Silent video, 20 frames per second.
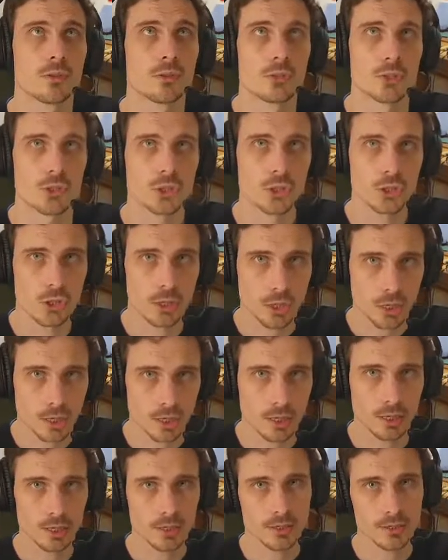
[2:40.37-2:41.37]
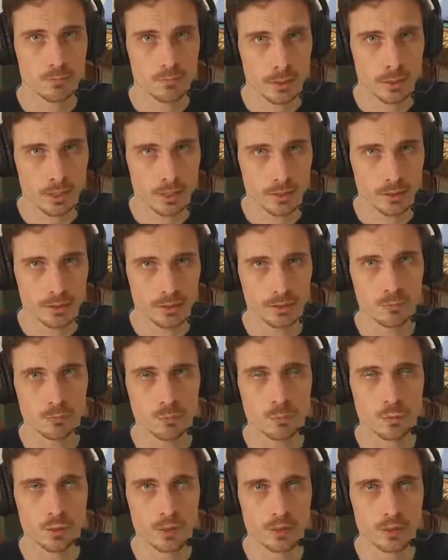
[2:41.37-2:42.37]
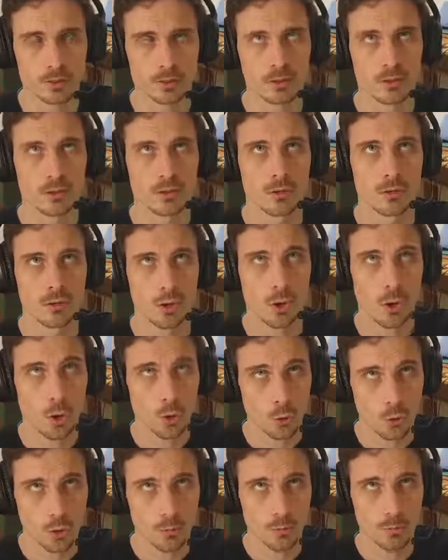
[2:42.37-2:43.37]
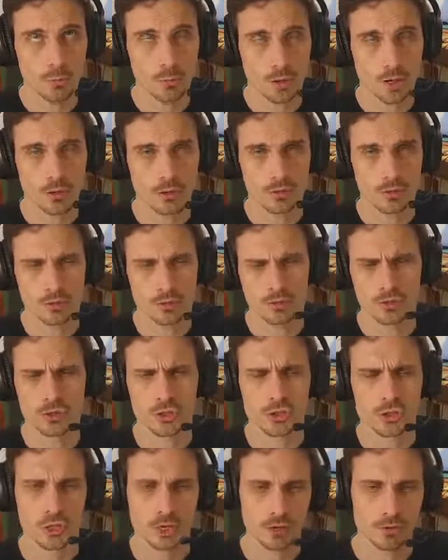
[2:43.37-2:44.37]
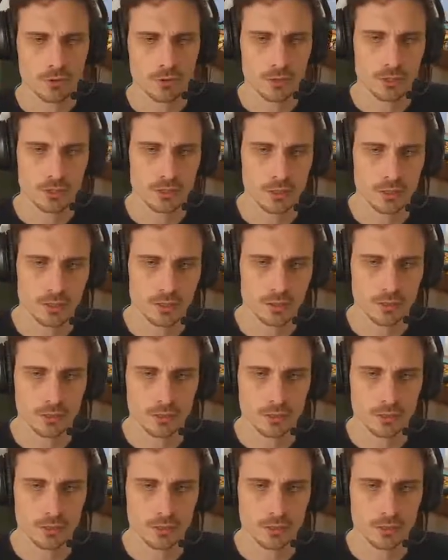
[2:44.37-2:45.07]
The stock is painted with oak brown, so the stock of the gun.